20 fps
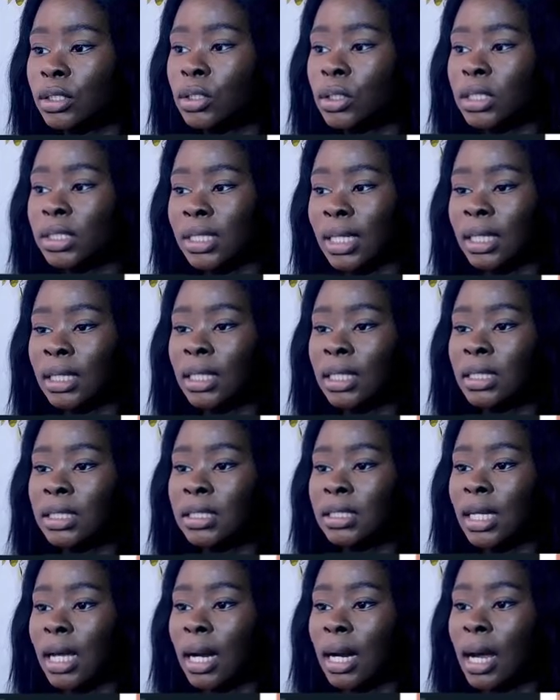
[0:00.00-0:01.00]
So these are
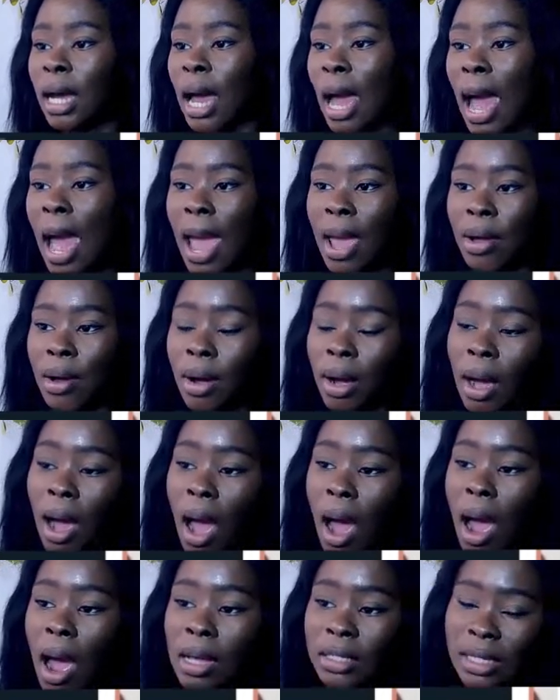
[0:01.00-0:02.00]
things that I
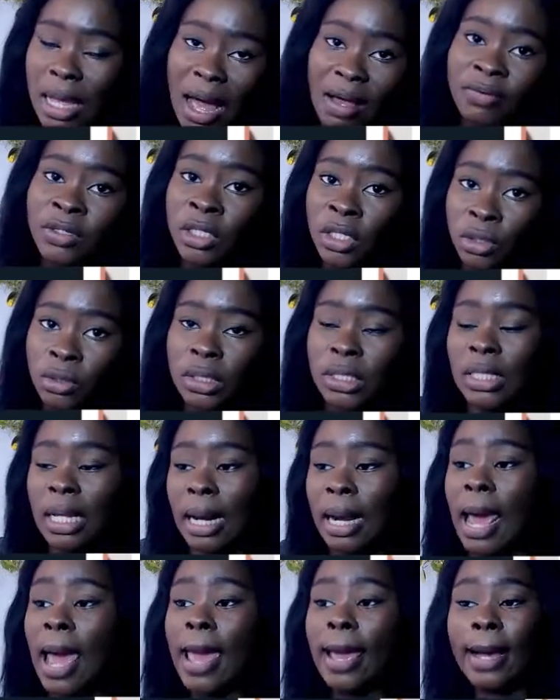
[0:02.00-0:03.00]
have skills in,
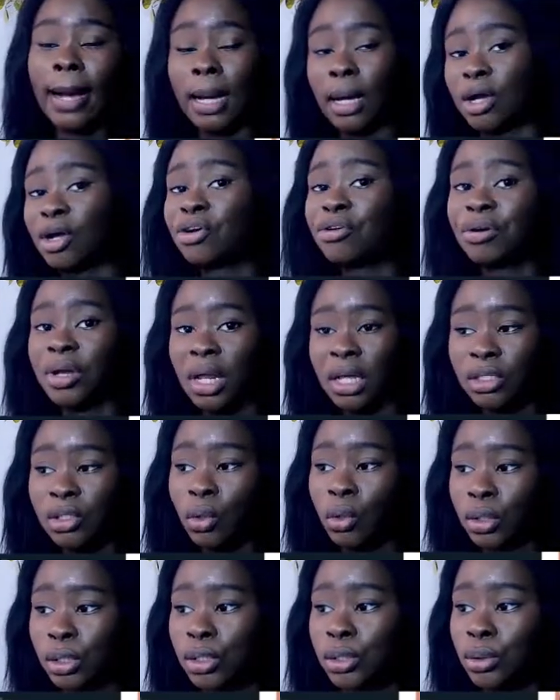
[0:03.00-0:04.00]
that I can create
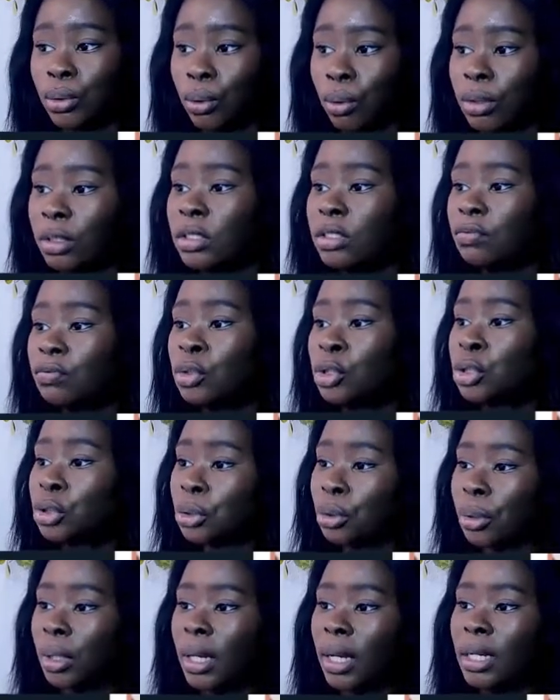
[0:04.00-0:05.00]
courses on. It's even
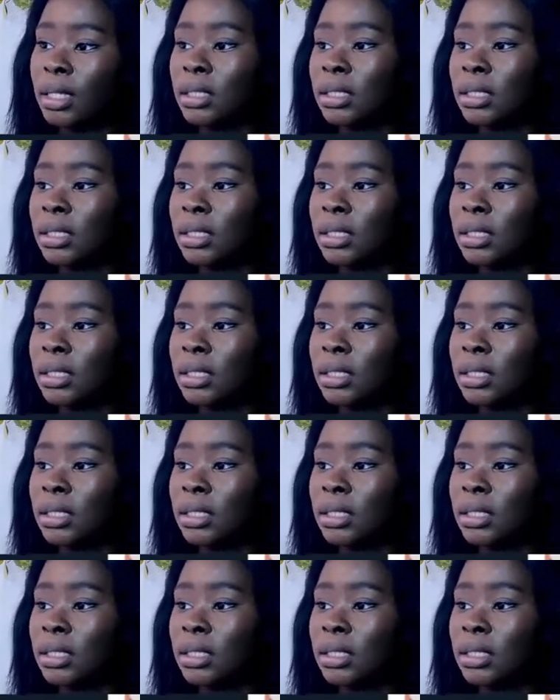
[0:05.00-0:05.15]
showing here